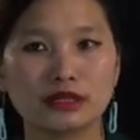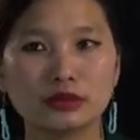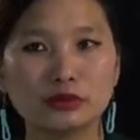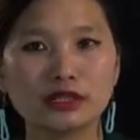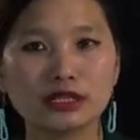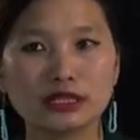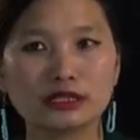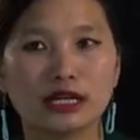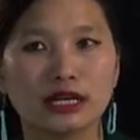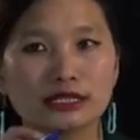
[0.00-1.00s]
The word
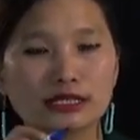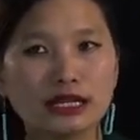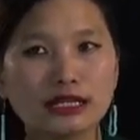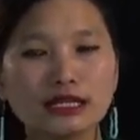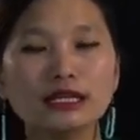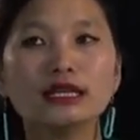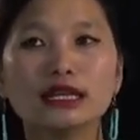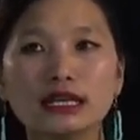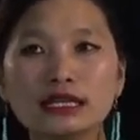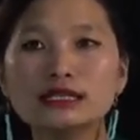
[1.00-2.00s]
is. Cycling
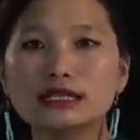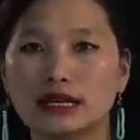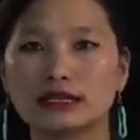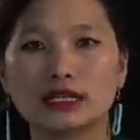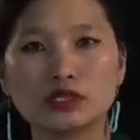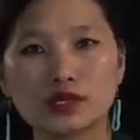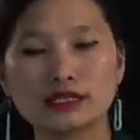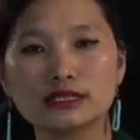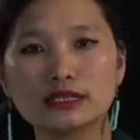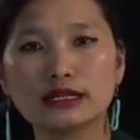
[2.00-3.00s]
is an
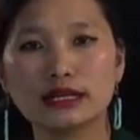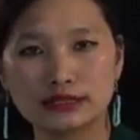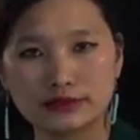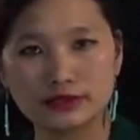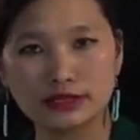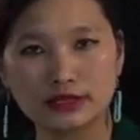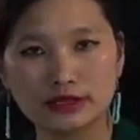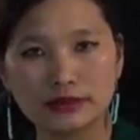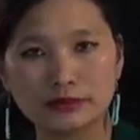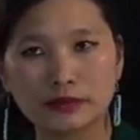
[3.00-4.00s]
interesting activity.
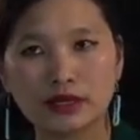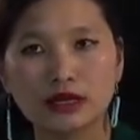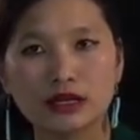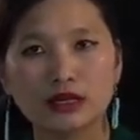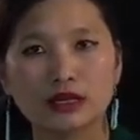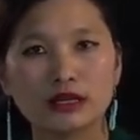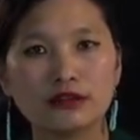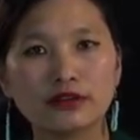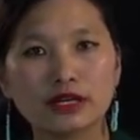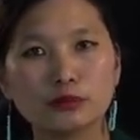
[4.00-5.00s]

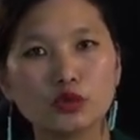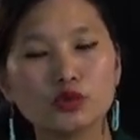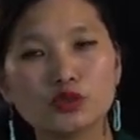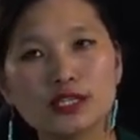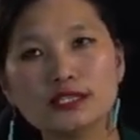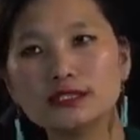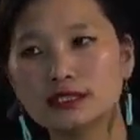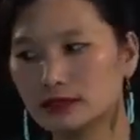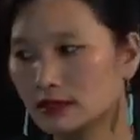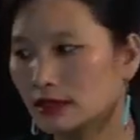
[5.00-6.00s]
If I am going to change
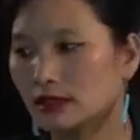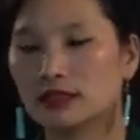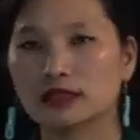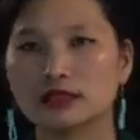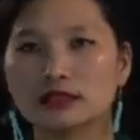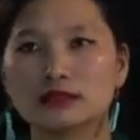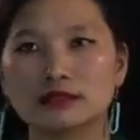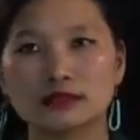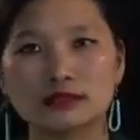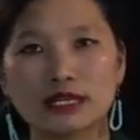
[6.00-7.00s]
that
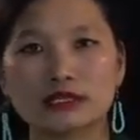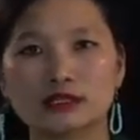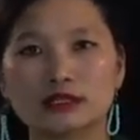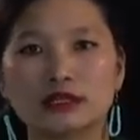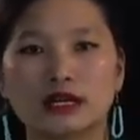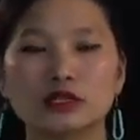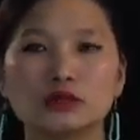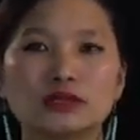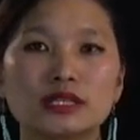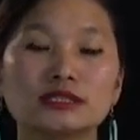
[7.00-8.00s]
tense, I
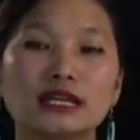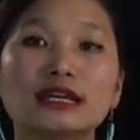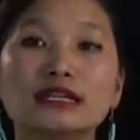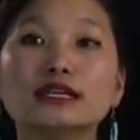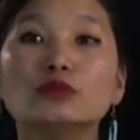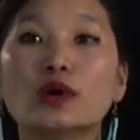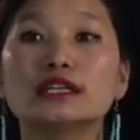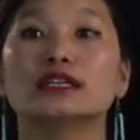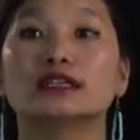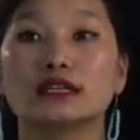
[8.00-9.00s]
should say cycling
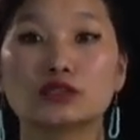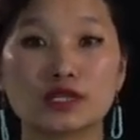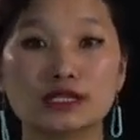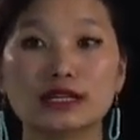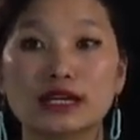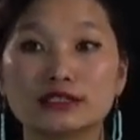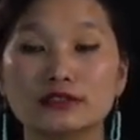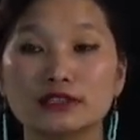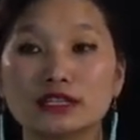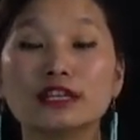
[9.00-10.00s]
was an interesting
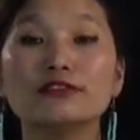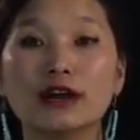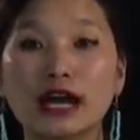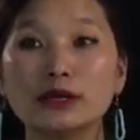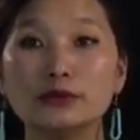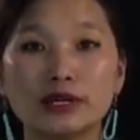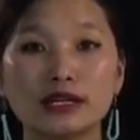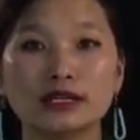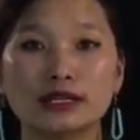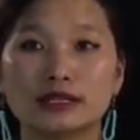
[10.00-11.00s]
activity. If I
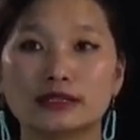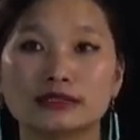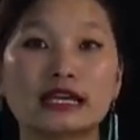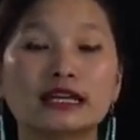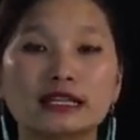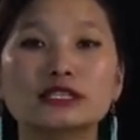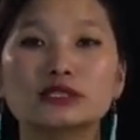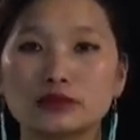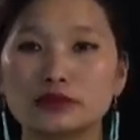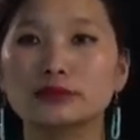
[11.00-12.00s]
were a
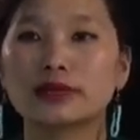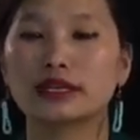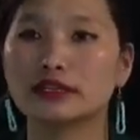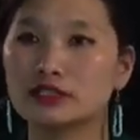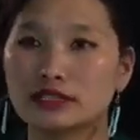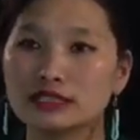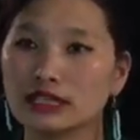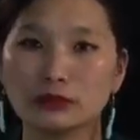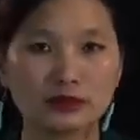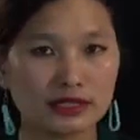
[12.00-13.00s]
cyclist during my younger days,
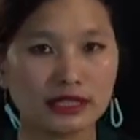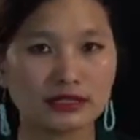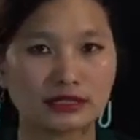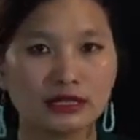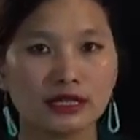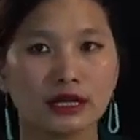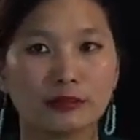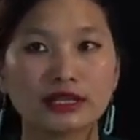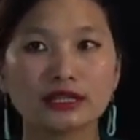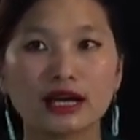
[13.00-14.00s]
I would say that.
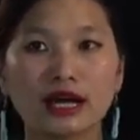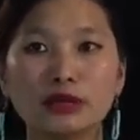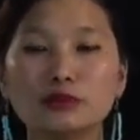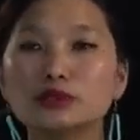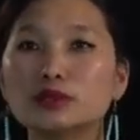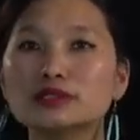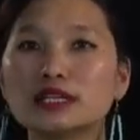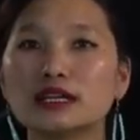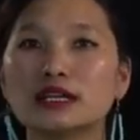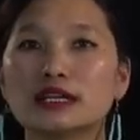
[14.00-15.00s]
But I will not
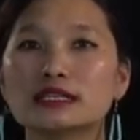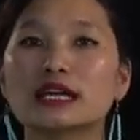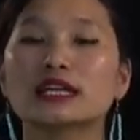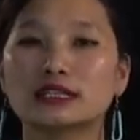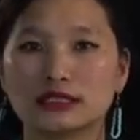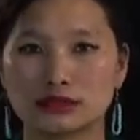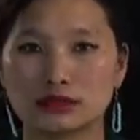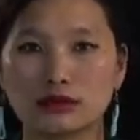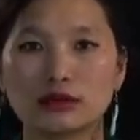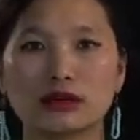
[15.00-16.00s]
say cycled,
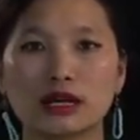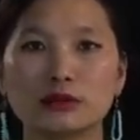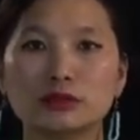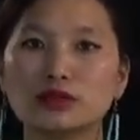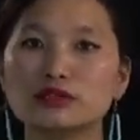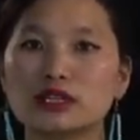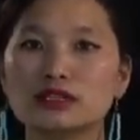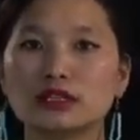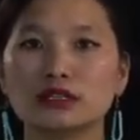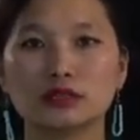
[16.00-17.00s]
or I will not
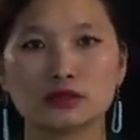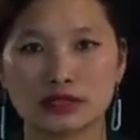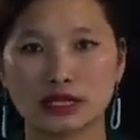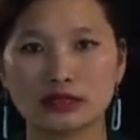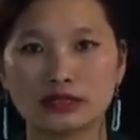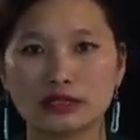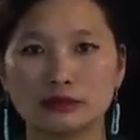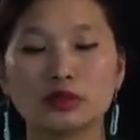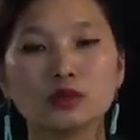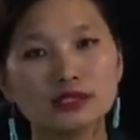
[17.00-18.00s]
change it into cycle here,
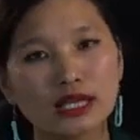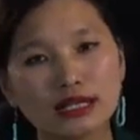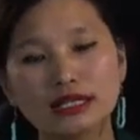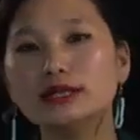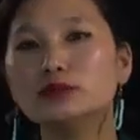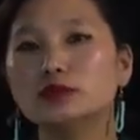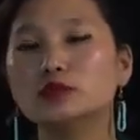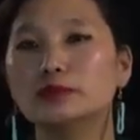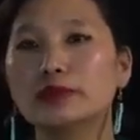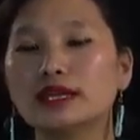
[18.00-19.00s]
because cycling will
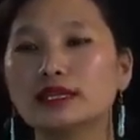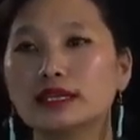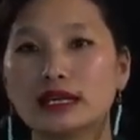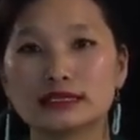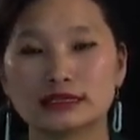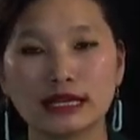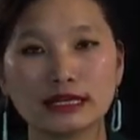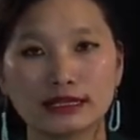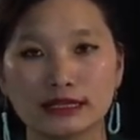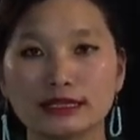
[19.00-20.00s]
remain as
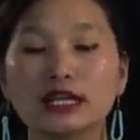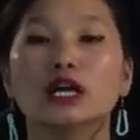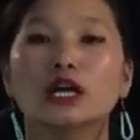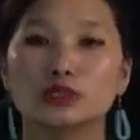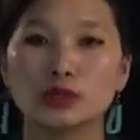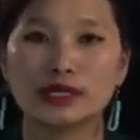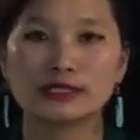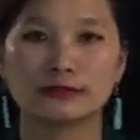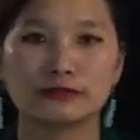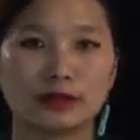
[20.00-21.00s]
cycling, though
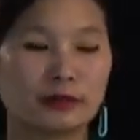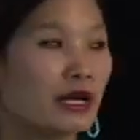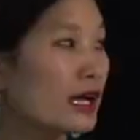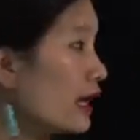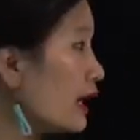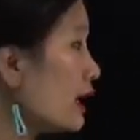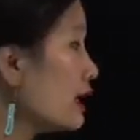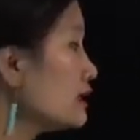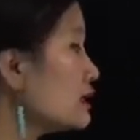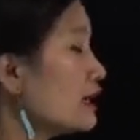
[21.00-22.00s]
it's a verb,
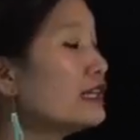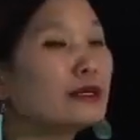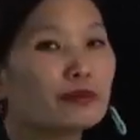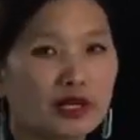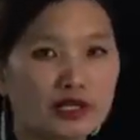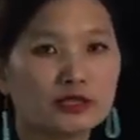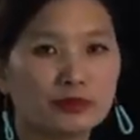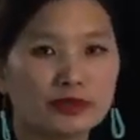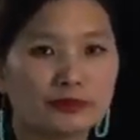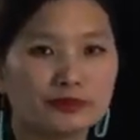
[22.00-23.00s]
and in a
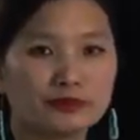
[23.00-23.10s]
participle.